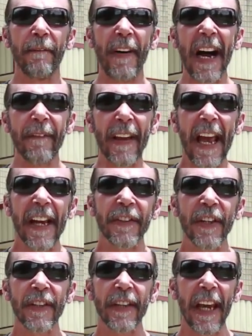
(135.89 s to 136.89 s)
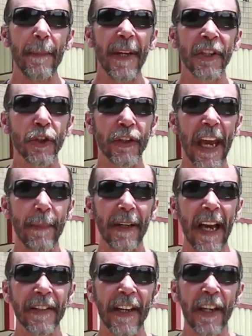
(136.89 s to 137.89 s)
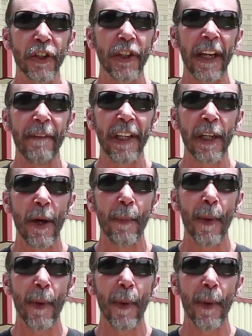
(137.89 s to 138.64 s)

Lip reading: 5-axis image stabilization in video